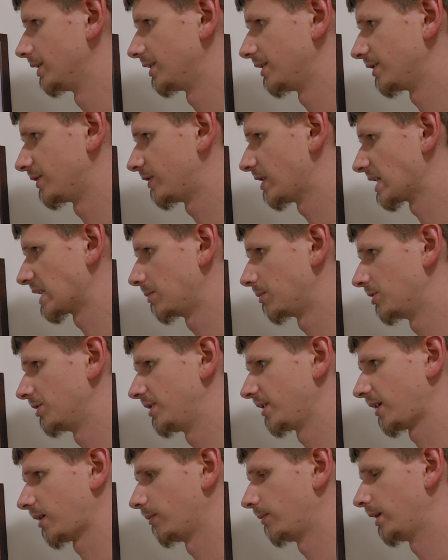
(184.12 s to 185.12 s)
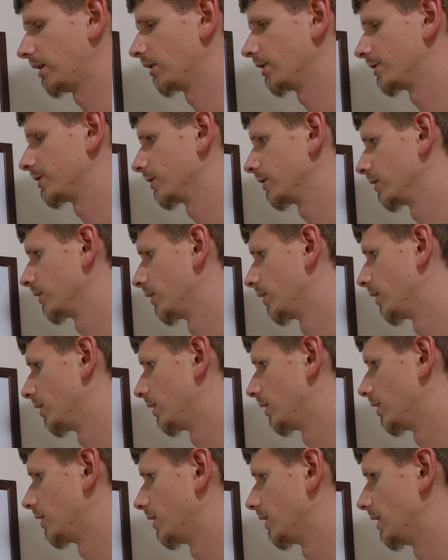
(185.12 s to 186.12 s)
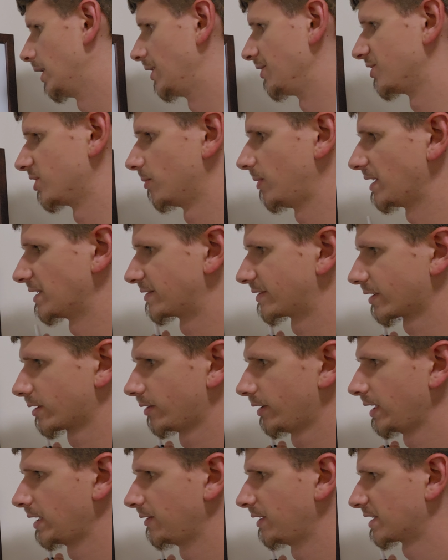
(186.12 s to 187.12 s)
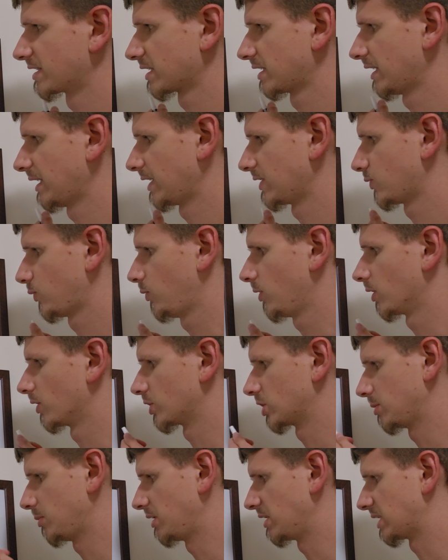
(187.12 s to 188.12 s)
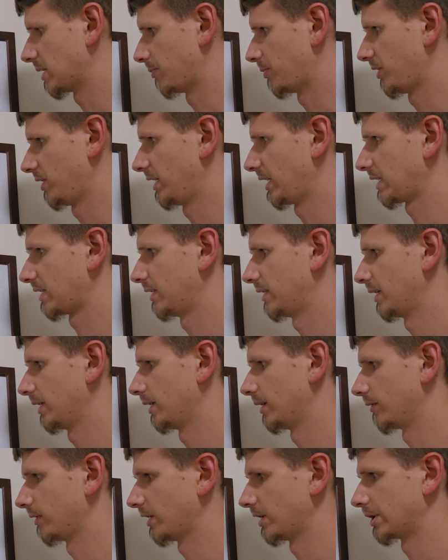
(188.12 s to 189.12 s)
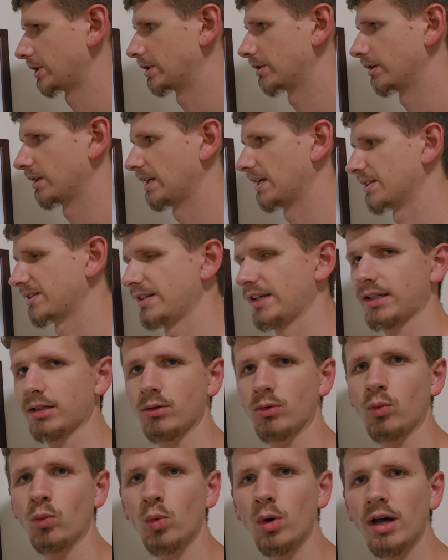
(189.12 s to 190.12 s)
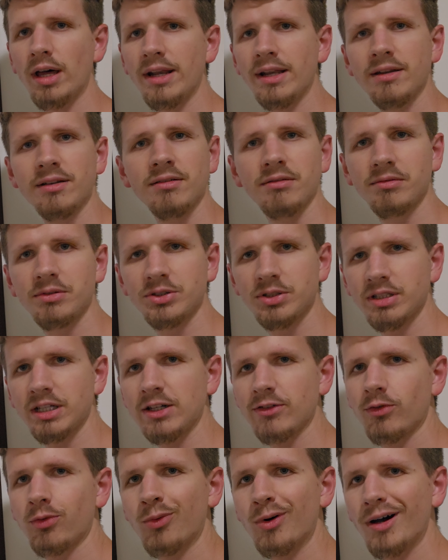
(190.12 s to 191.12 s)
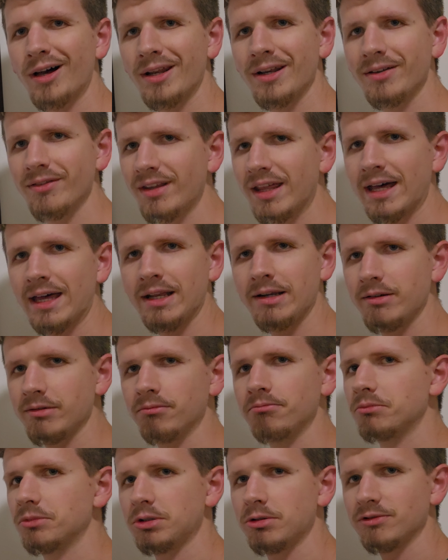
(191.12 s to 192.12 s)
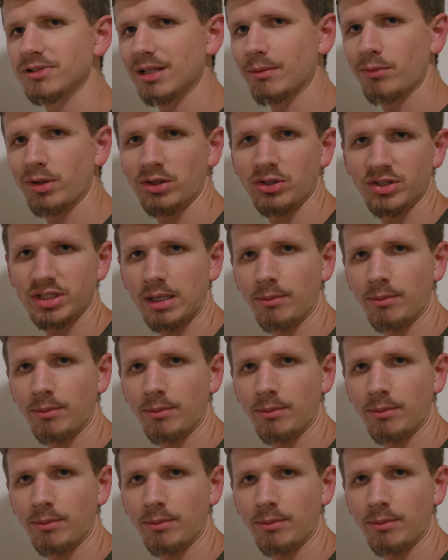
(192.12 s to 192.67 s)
it's very similar to the comparator. And so basically, in this case, we're assuming something like the register has like 1. So if 1, then do something.